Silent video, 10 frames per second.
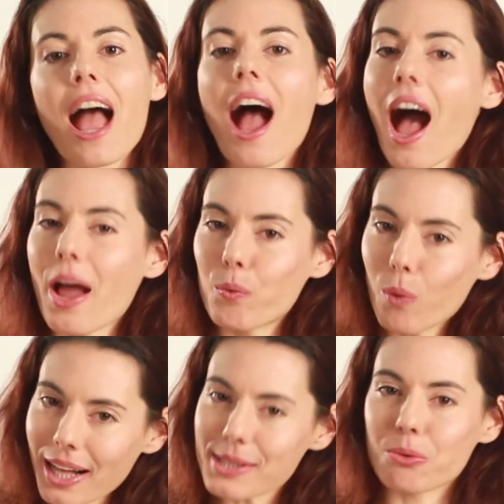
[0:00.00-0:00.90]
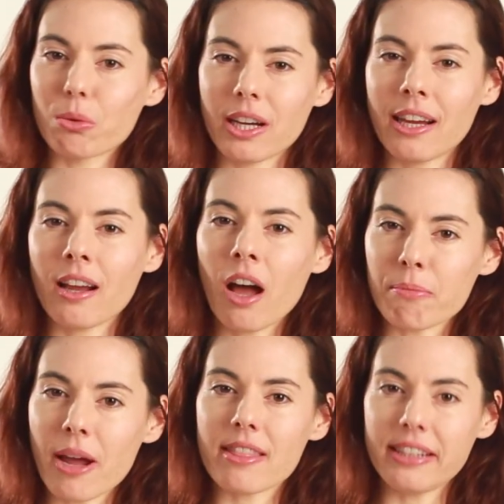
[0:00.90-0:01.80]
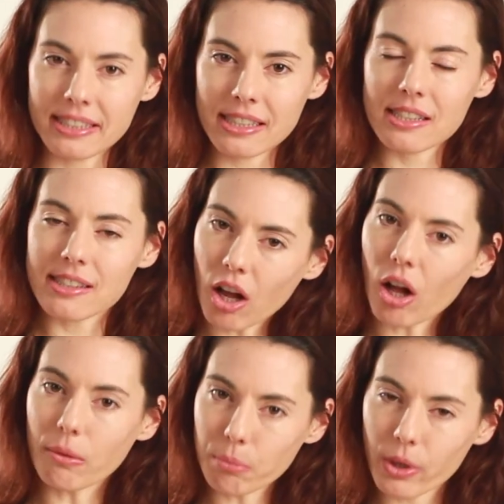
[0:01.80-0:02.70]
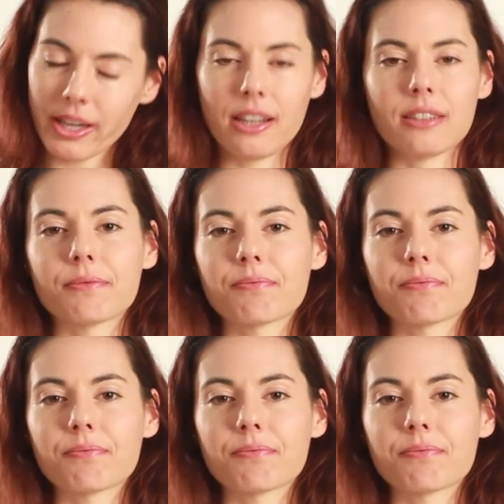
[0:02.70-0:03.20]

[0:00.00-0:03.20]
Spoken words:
I was working on my thesis all morning.